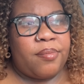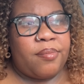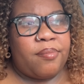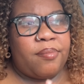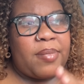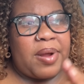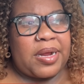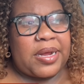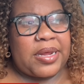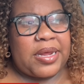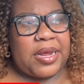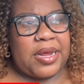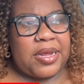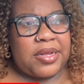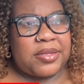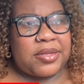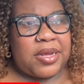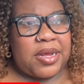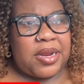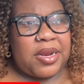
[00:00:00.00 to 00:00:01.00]
my
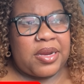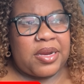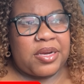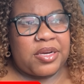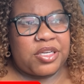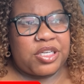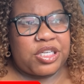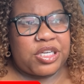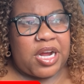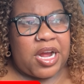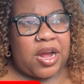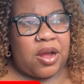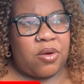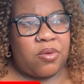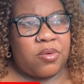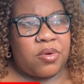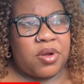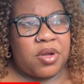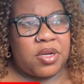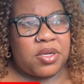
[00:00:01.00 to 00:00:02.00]
kids get in the
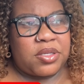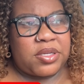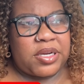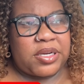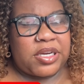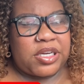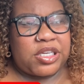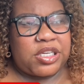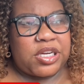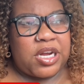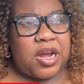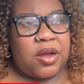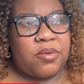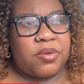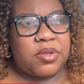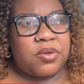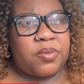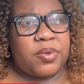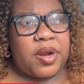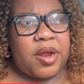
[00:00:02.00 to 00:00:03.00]
shower and take their
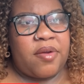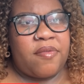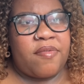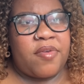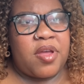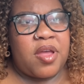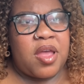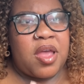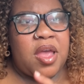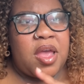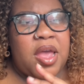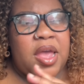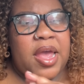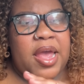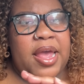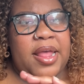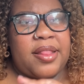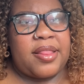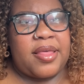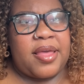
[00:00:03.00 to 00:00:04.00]
showers or whatever,
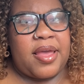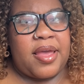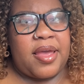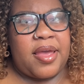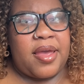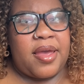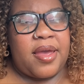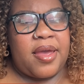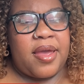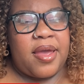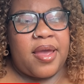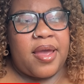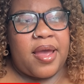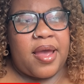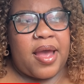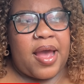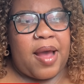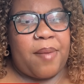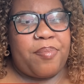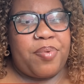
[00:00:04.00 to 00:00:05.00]
and
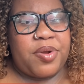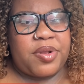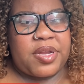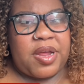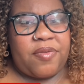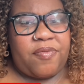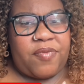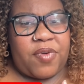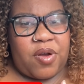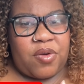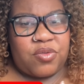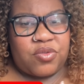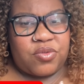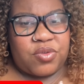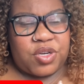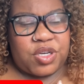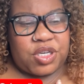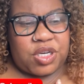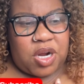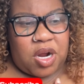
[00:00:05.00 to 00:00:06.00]
then I put their phones
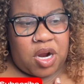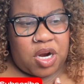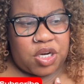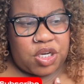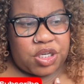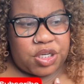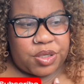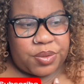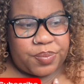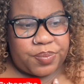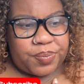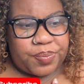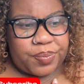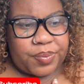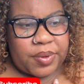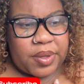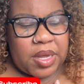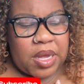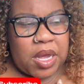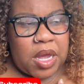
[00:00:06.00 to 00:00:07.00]
on a charger.
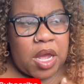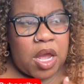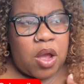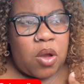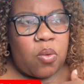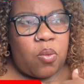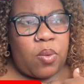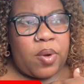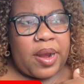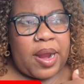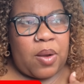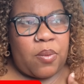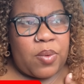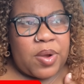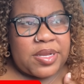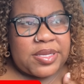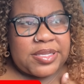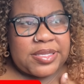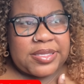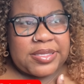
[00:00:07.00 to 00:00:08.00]
When I
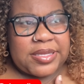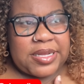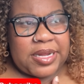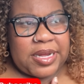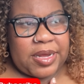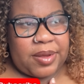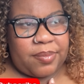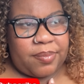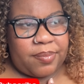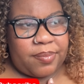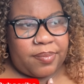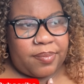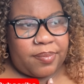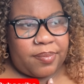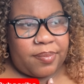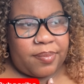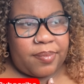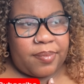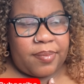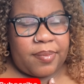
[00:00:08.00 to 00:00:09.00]
went to sleep,
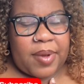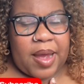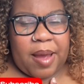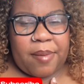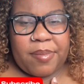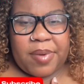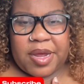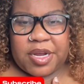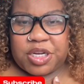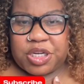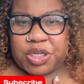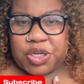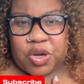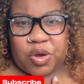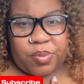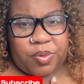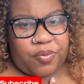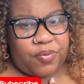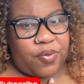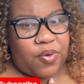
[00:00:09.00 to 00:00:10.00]
I made
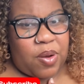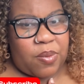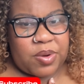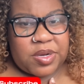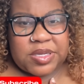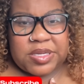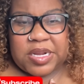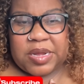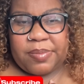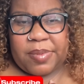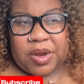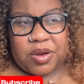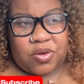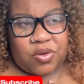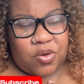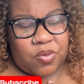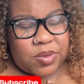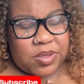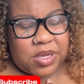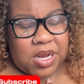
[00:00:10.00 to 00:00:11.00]
sure before I went to sleep, my
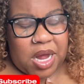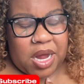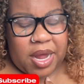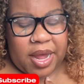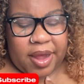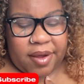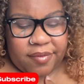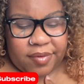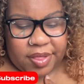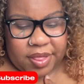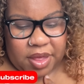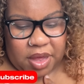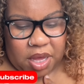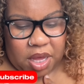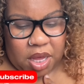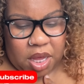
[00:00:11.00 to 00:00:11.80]
door was locked, everything.